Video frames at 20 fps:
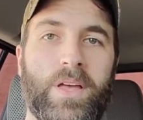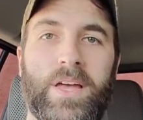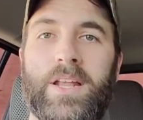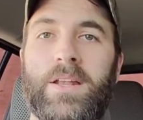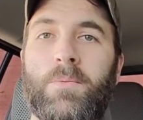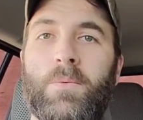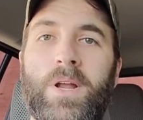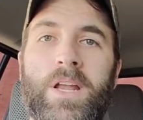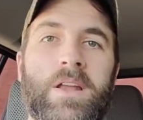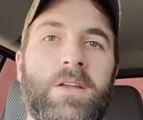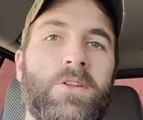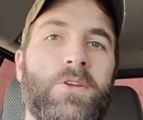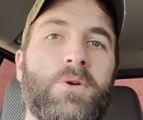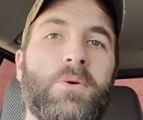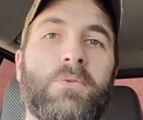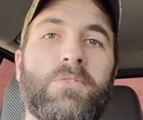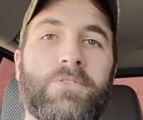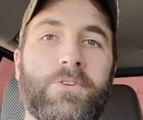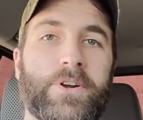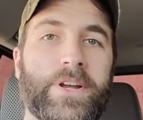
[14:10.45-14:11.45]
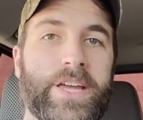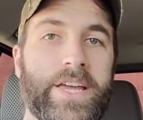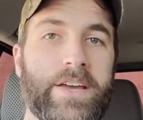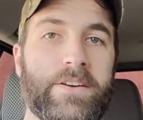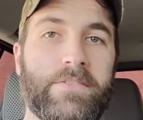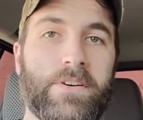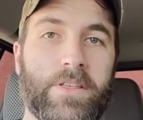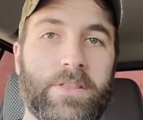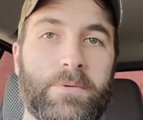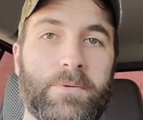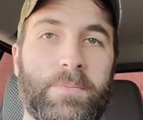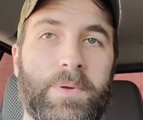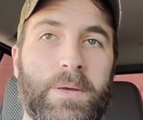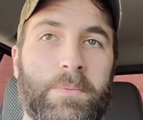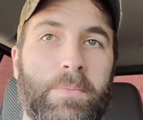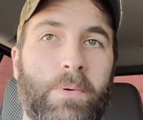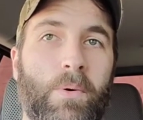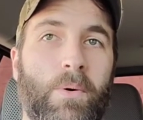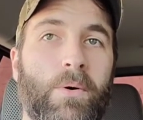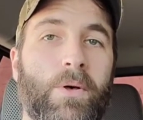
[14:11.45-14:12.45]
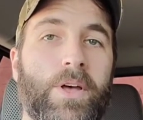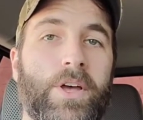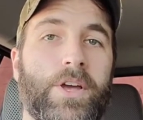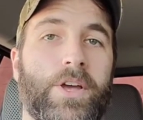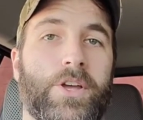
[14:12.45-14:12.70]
And when you forgive other people,